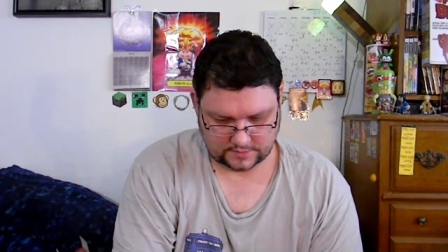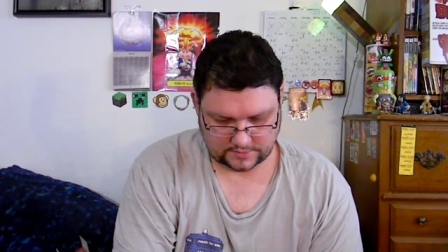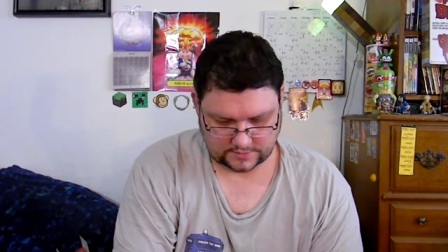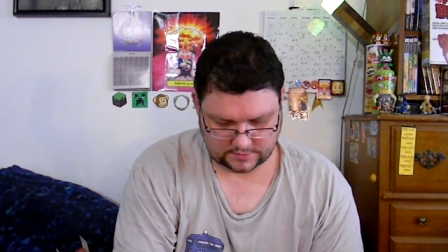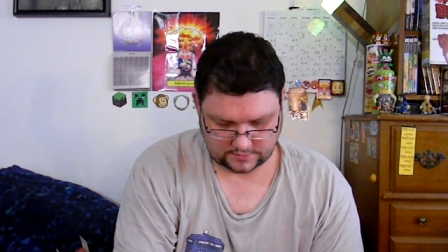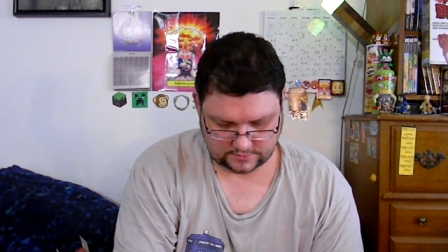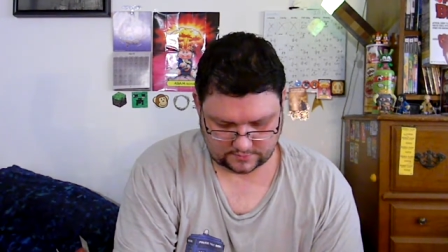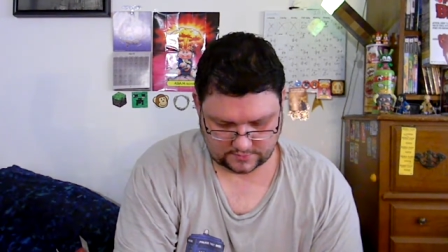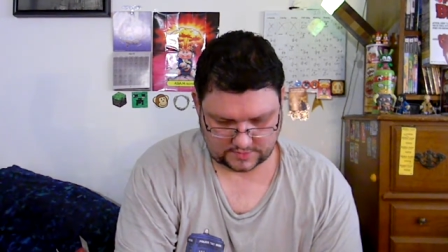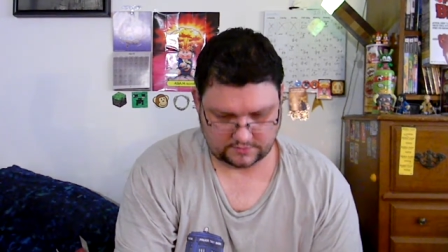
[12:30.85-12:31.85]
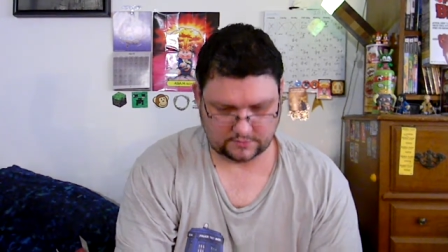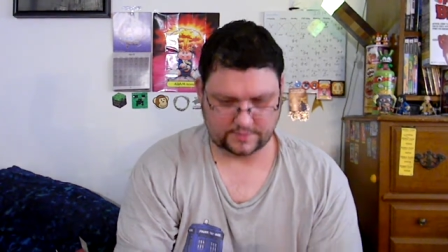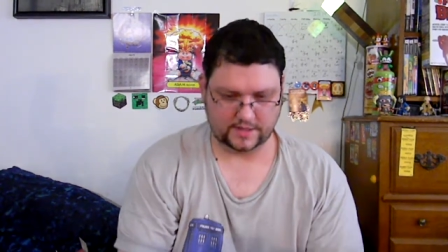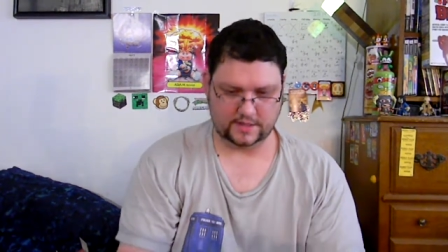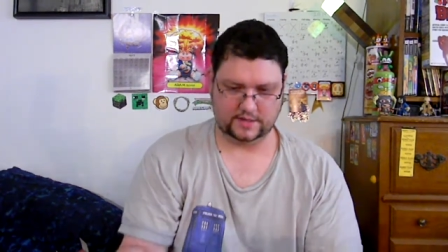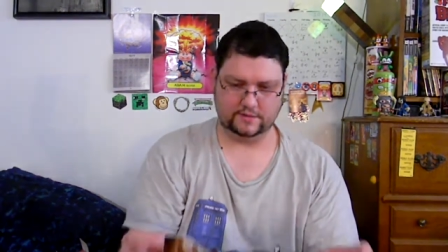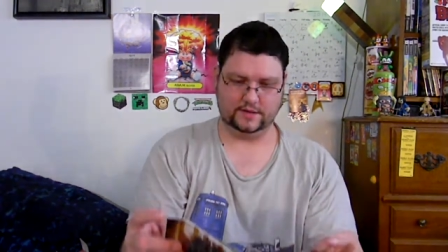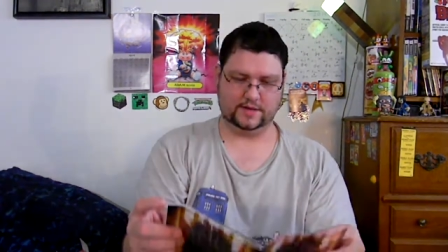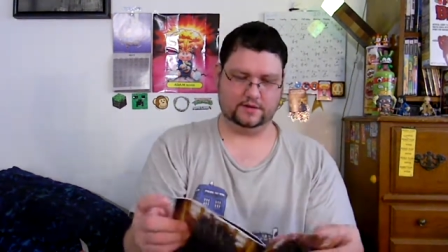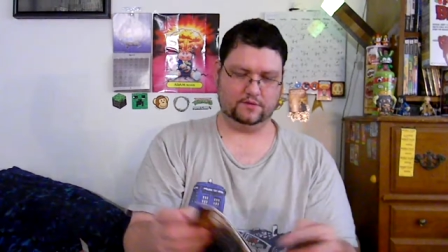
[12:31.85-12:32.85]
so, let's see what we got here. We
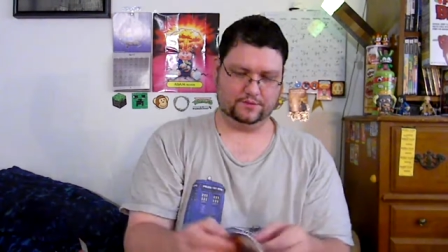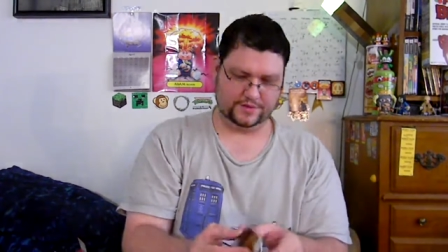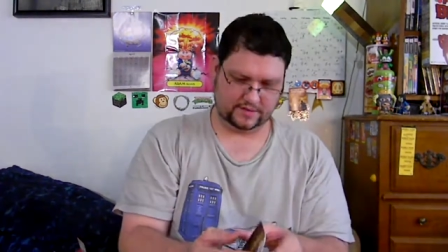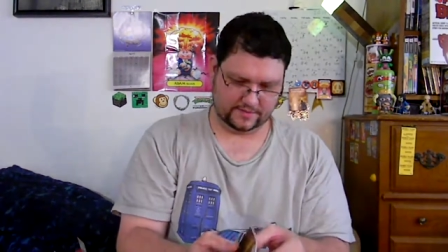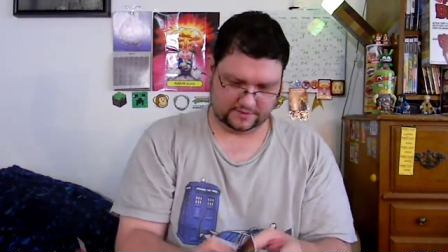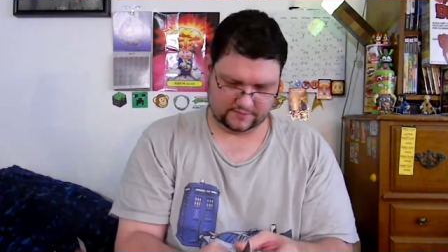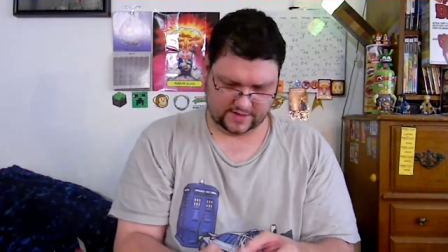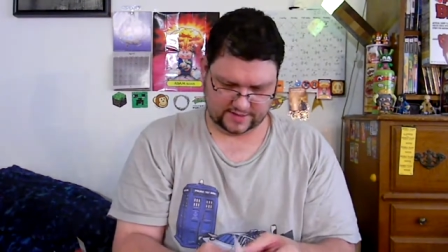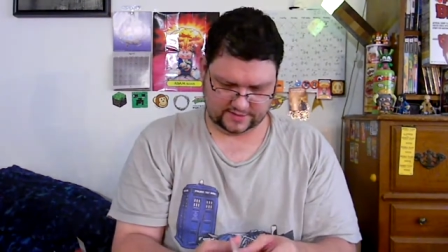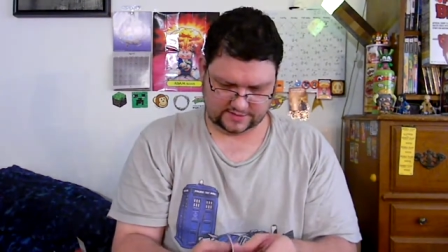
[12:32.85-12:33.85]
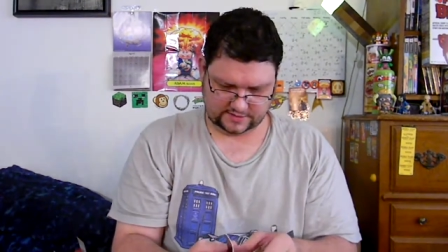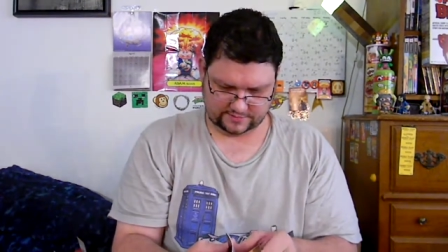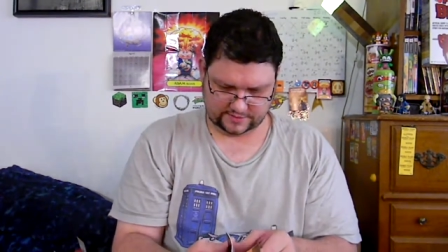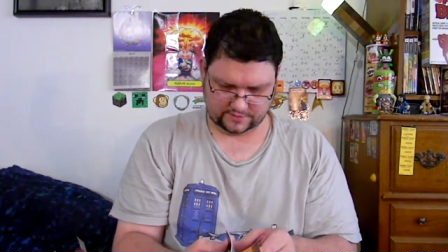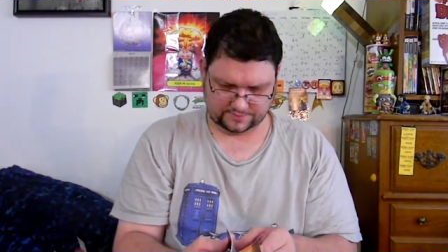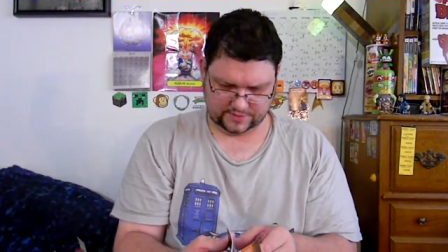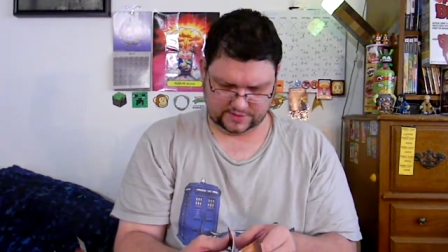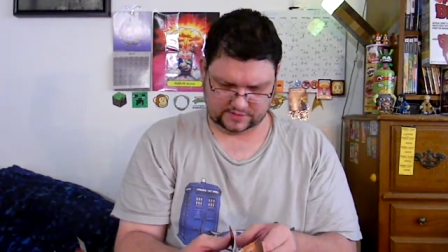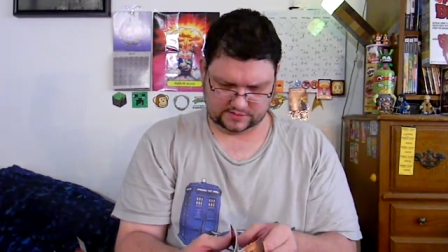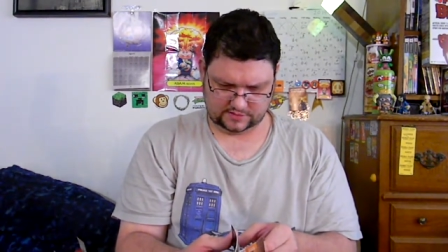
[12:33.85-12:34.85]
got a whole thing about dragons and mythical
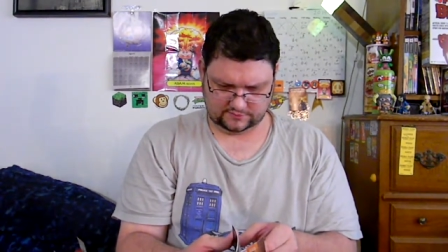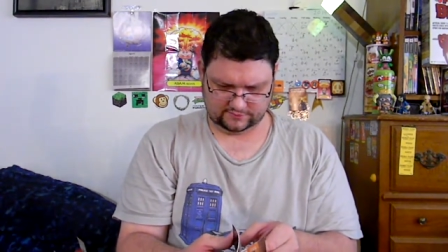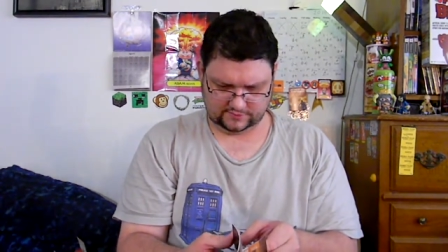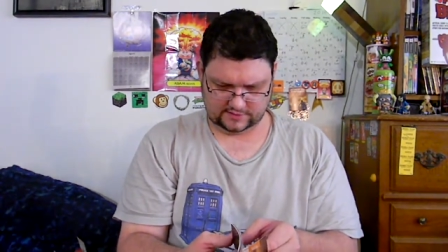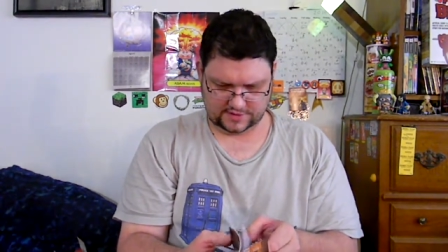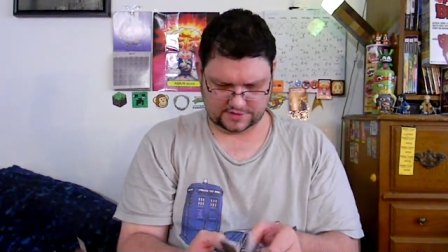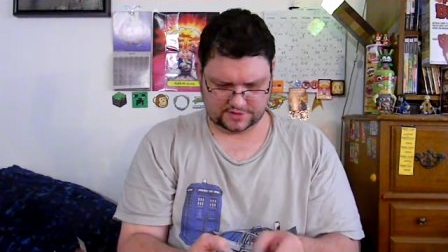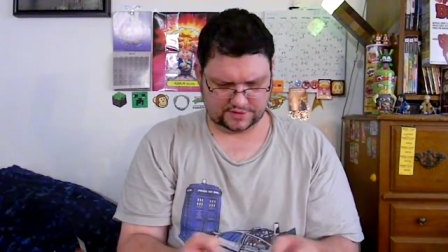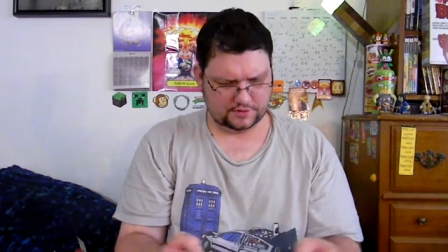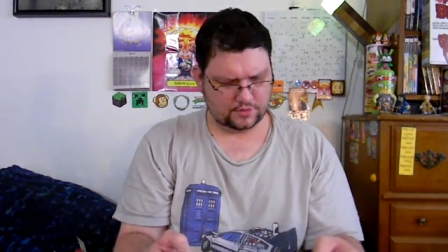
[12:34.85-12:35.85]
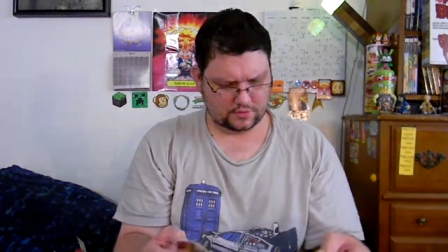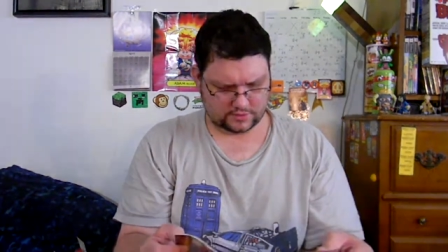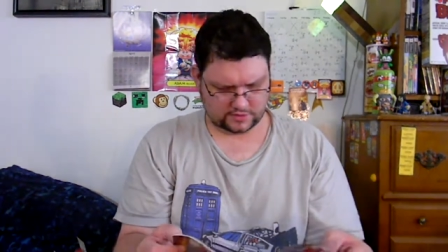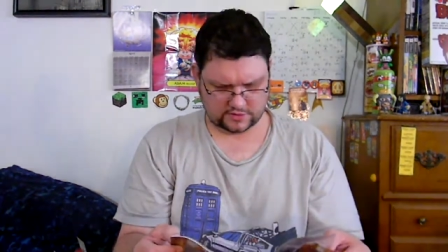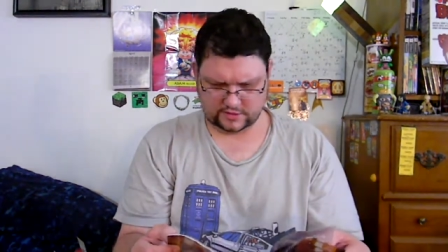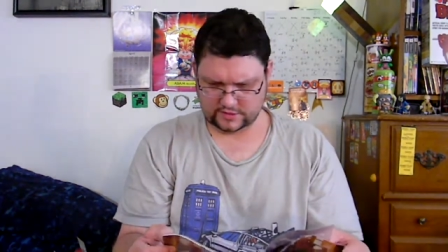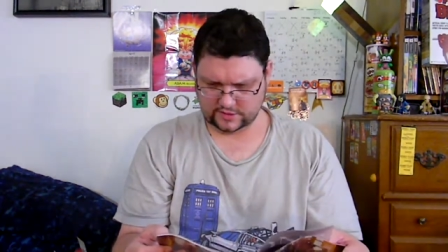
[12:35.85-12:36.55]
beasts of legend and lore